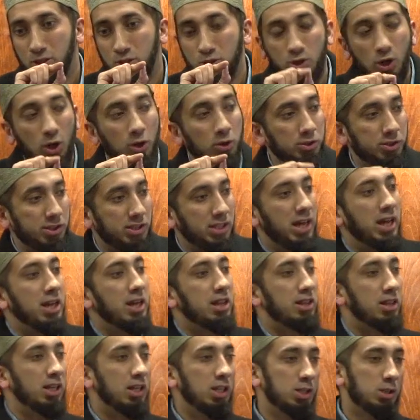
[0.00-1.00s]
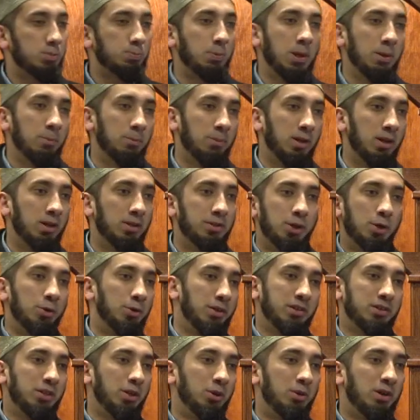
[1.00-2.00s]
Don't say these people
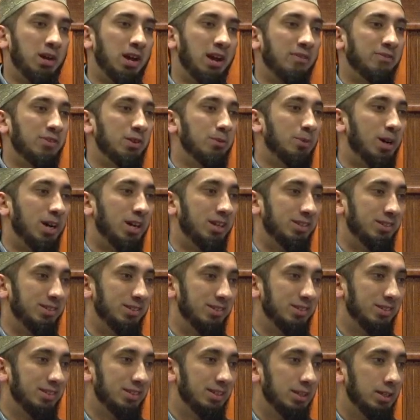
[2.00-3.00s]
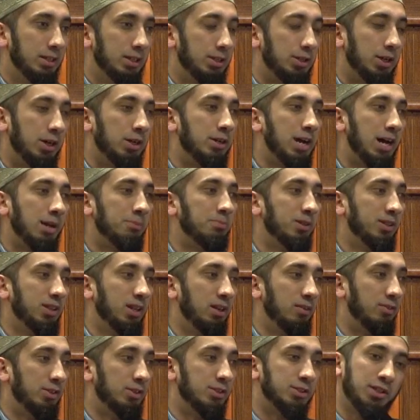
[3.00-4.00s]
don't have iman. They're not
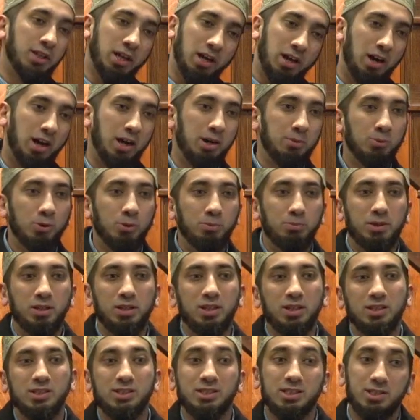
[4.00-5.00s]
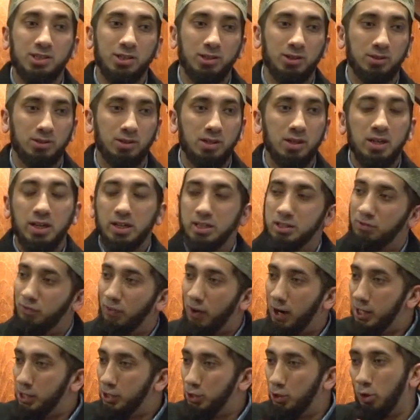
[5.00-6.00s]
believers. They are mu'mineen still. As
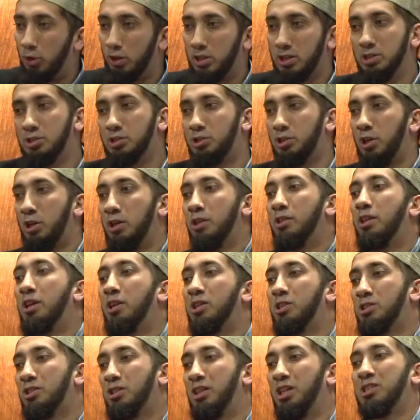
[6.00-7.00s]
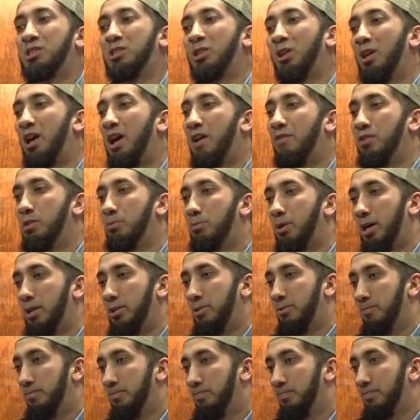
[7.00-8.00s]
far as you're concerned, they still have
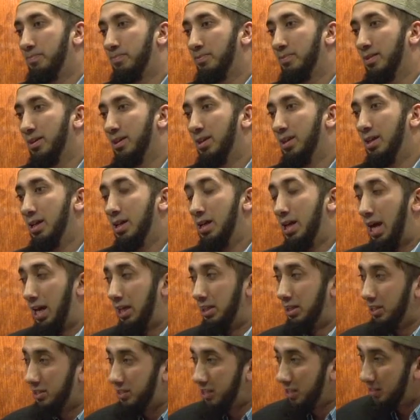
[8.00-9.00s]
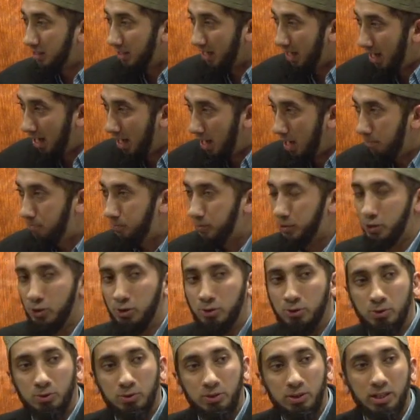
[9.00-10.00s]
iman. And this is
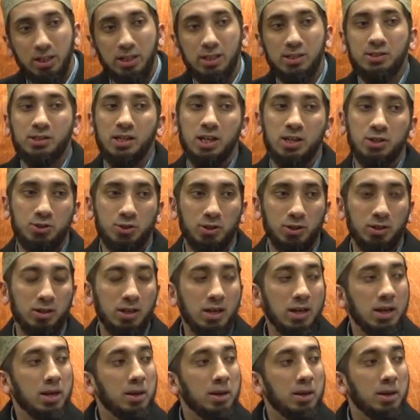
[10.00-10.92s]
absolutely essential.